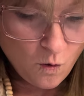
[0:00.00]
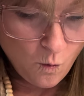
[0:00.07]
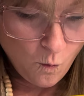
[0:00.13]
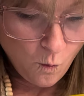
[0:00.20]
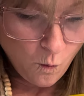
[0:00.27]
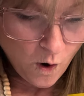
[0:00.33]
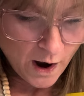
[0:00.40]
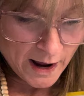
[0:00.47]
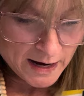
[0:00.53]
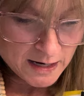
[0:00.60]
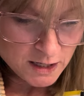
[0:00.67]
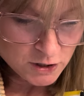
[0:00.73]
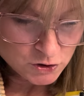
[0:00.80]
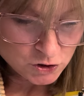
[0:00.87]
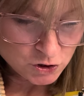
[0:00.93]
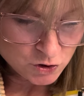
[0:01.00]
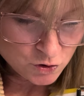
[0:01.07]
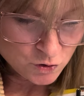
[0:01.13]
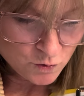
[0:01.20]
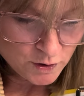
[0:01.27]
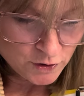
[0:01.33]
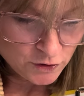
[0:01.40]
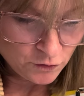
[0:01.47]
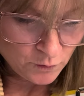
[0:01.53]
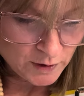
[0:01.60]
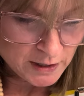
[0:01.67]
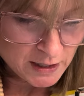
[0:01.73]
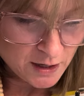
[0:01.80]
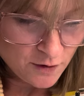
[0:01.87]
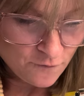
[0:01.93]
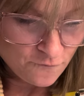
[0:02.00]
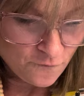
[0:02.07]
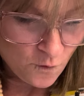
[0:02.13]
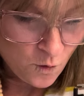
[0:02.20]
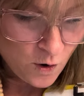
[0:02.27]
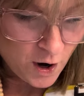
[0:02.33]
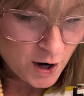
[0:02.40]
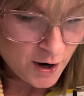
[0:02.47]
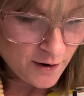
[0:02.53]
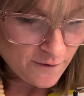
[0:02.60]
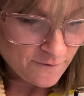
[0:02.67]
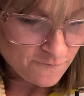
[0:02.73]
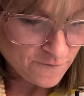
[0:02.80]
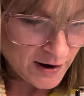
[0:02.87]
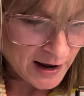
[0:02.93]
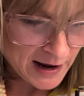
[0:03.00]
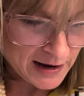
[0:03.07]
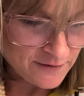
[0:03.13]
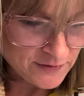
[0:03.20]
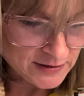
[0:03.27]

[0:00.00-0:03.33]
1, 2, 3, 4, 5,